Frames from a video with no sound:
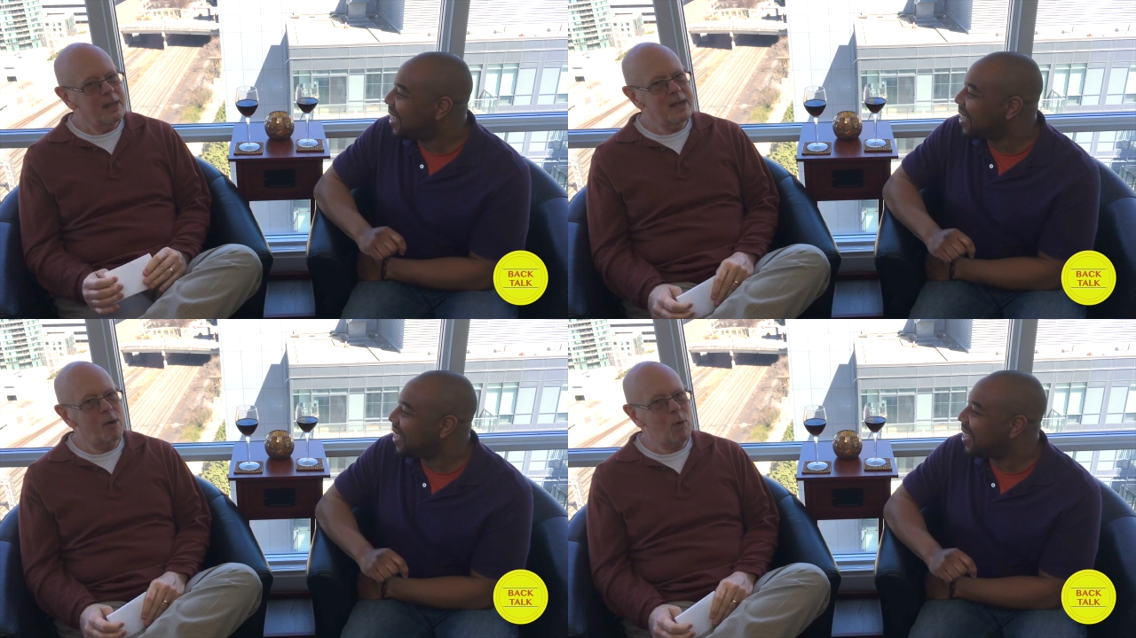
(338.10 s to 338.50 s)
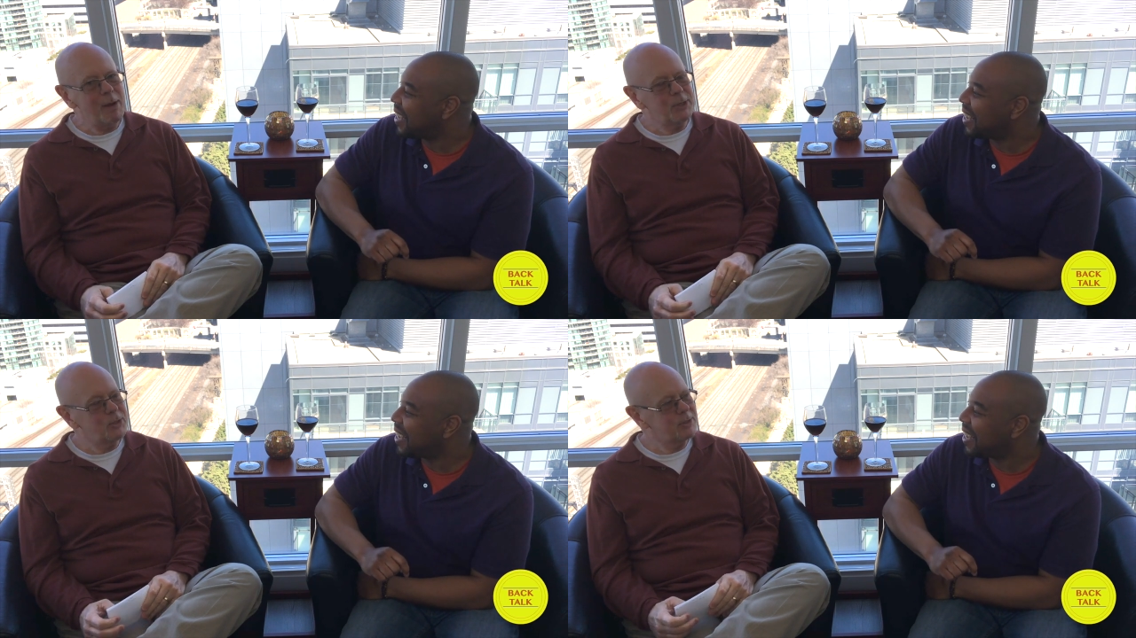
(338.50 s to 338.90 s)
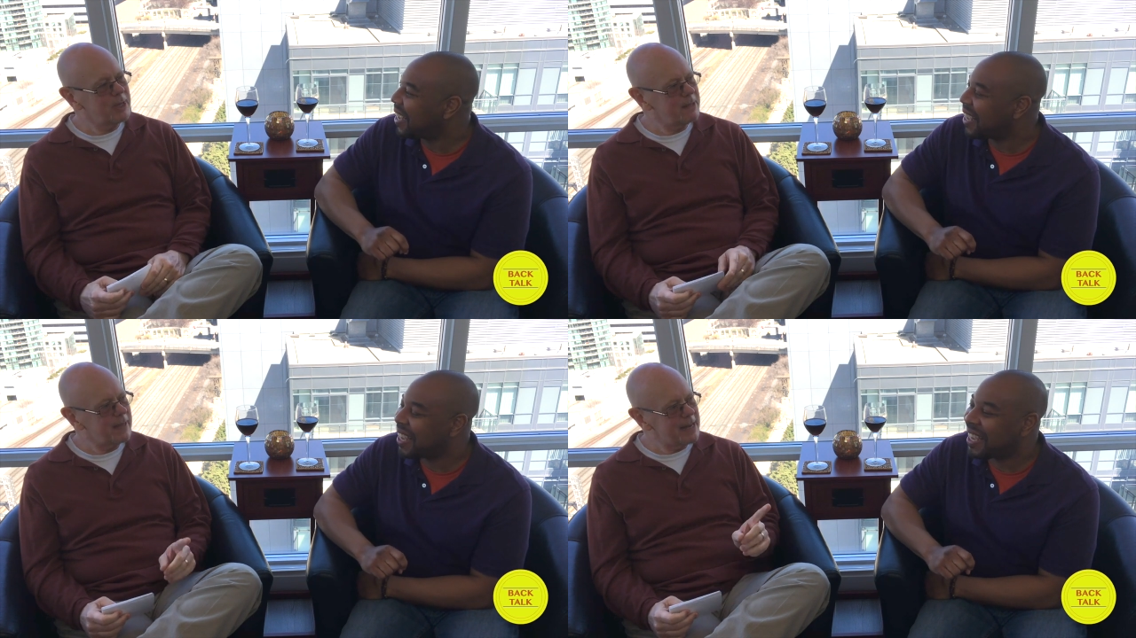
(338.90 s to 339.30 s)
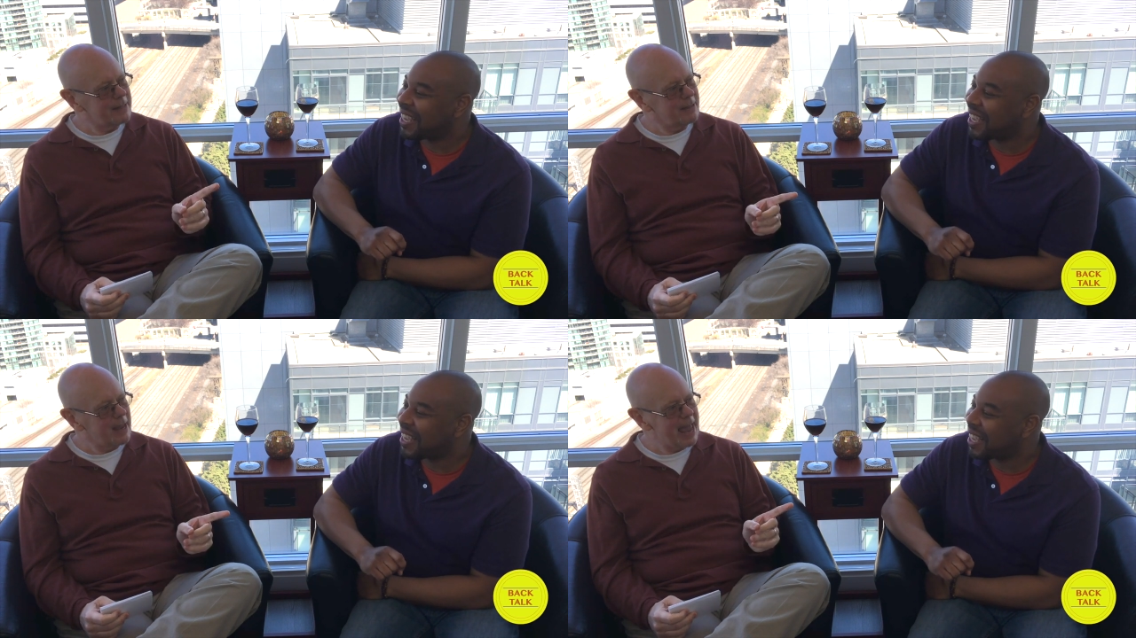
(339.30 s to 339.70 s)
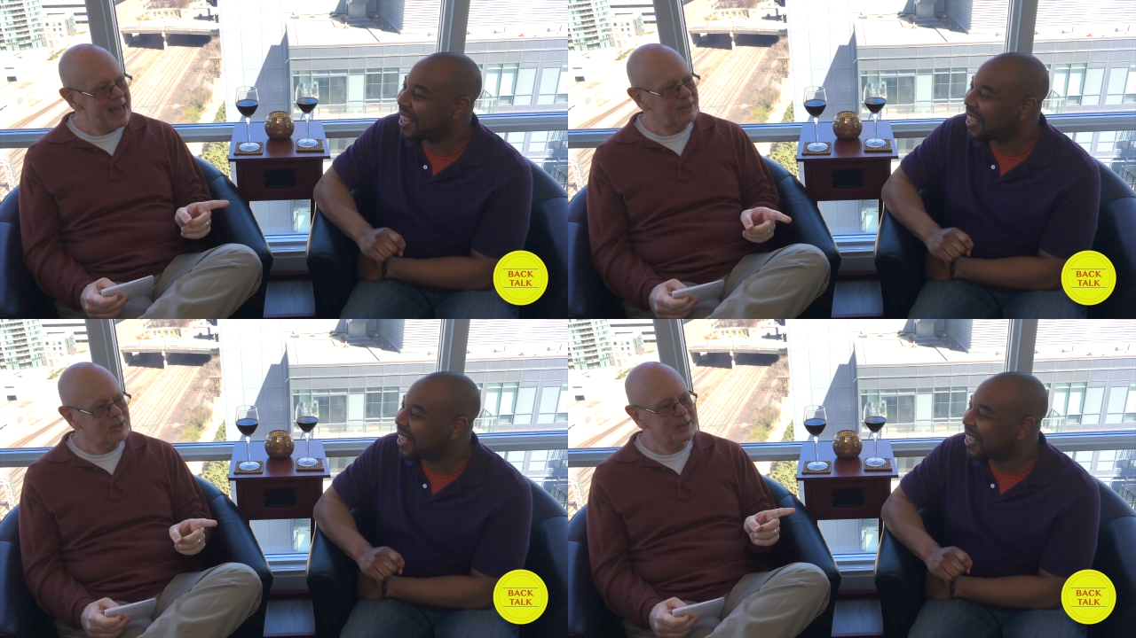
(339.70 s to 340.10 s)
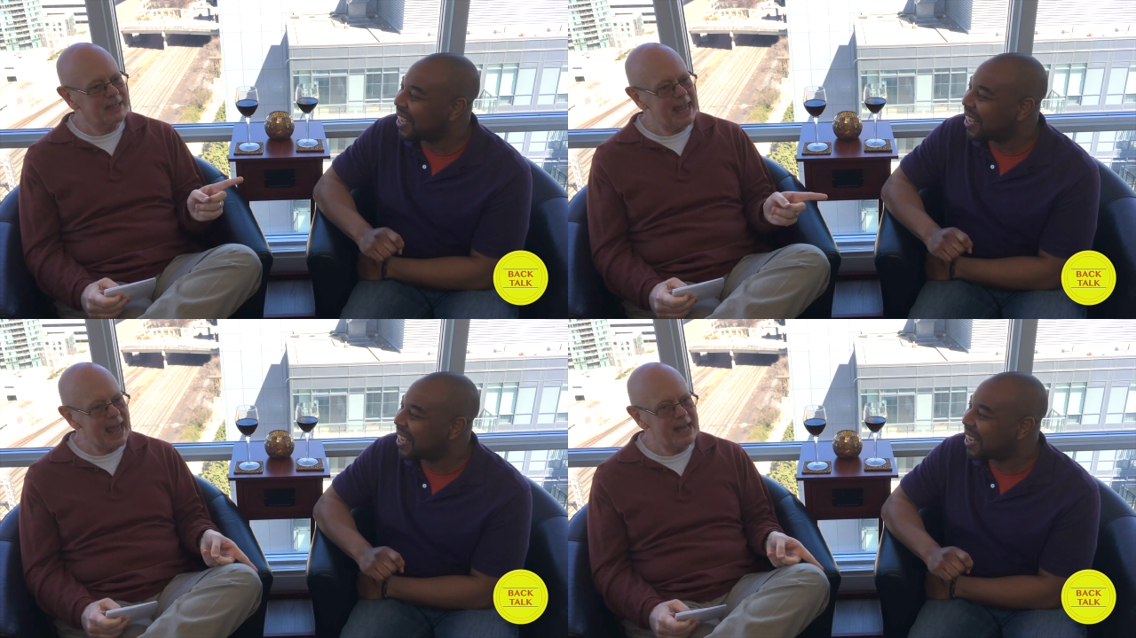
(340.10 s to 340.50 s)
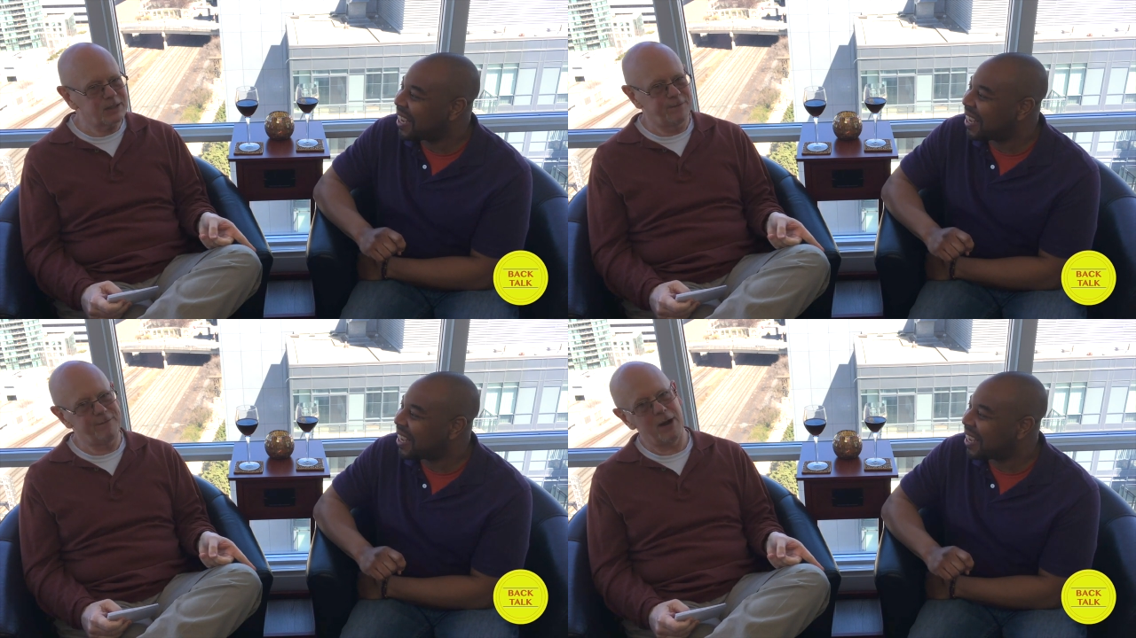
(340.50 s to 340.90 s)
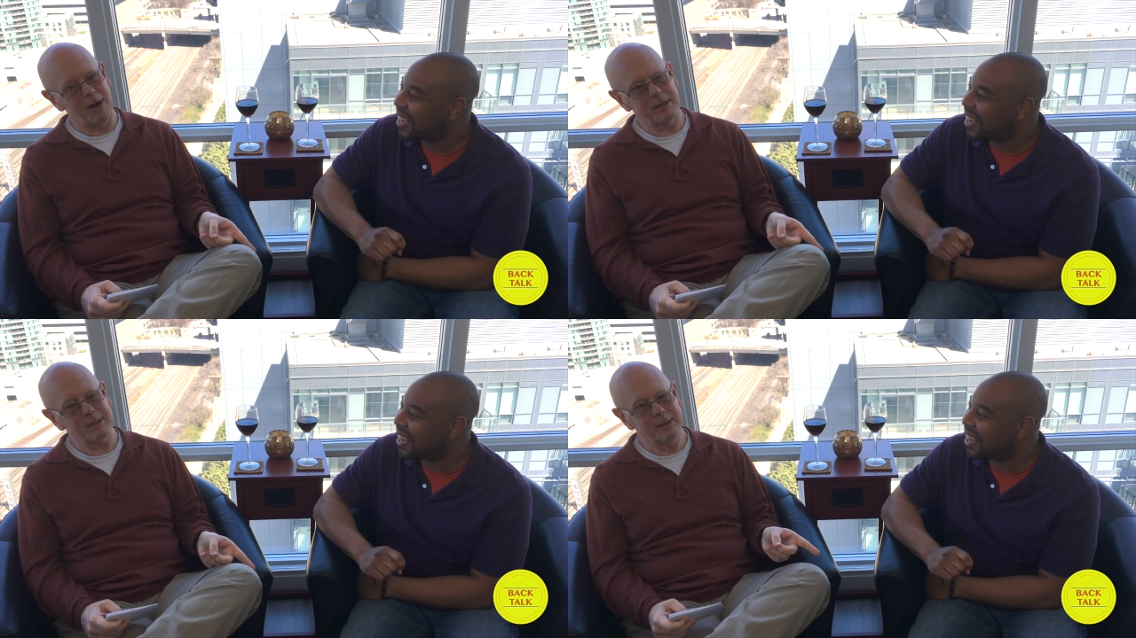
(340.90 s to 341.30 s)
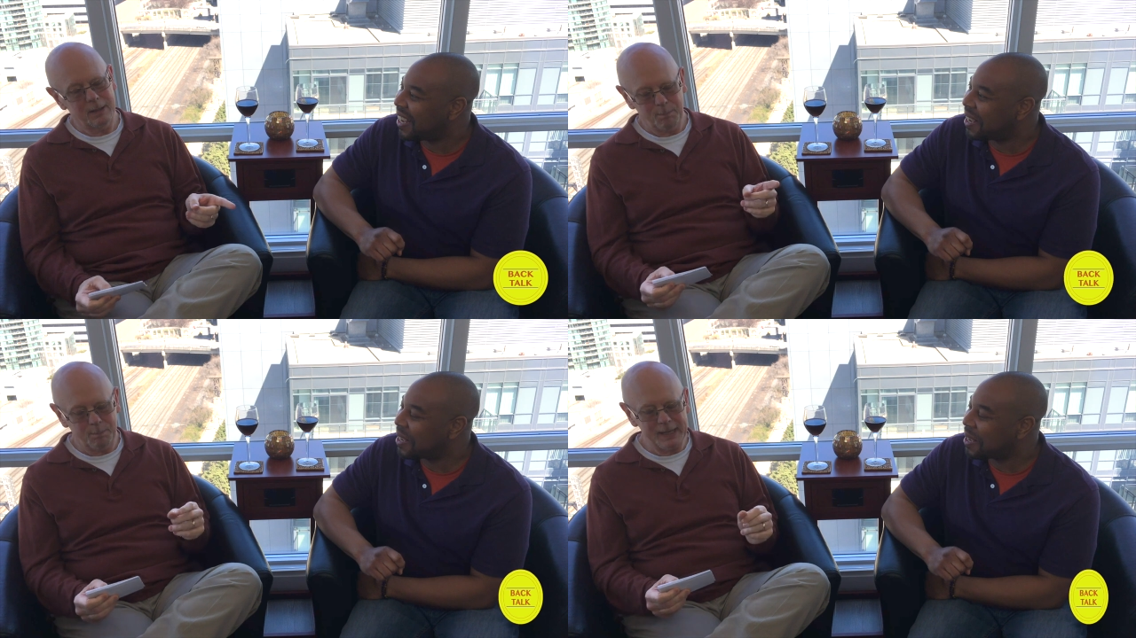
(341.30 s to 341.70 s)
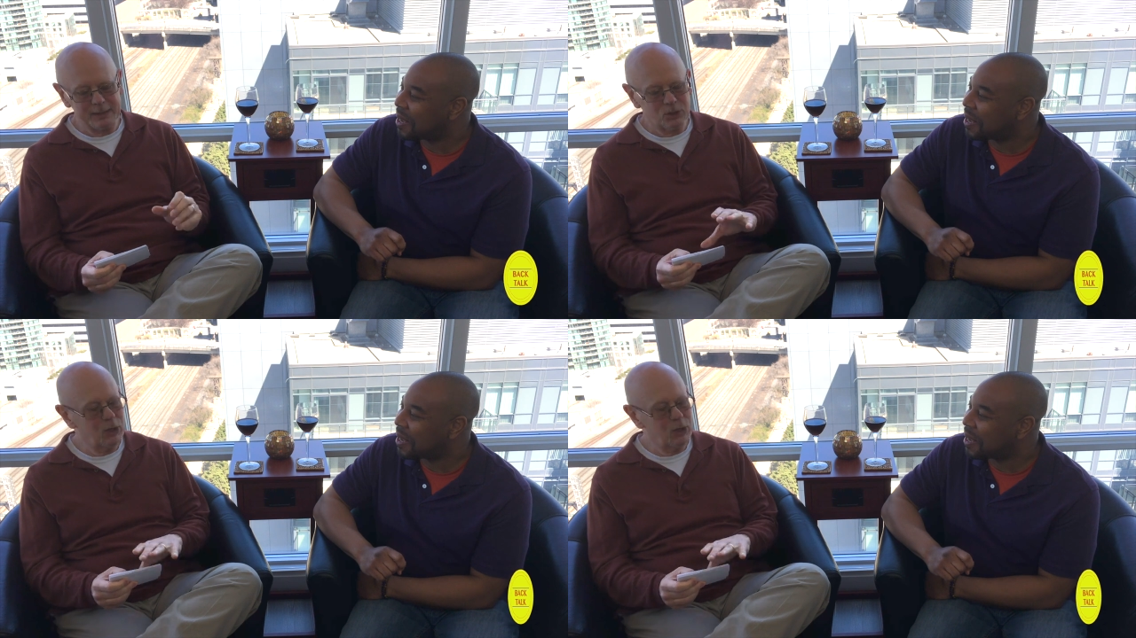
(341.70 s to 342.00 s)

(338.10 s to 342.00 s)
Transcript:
Speaker 1: Now, why would you say that ants can't fart, but